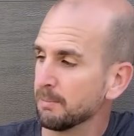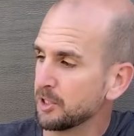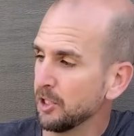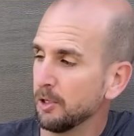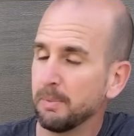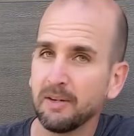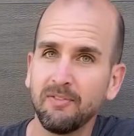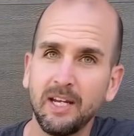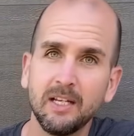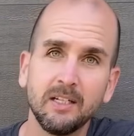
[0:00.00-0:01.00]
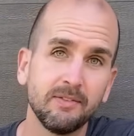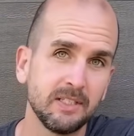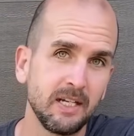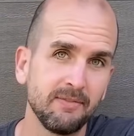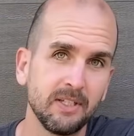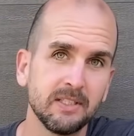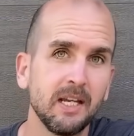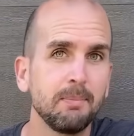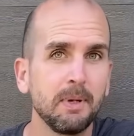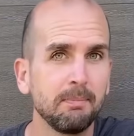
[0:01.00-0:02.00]
I'm still a big fan of the Teflon
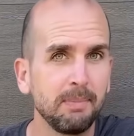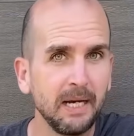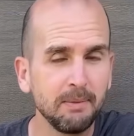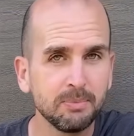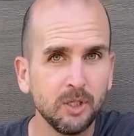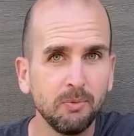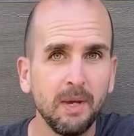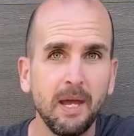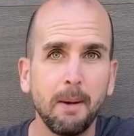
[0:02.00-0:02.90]
tape and pipe dope,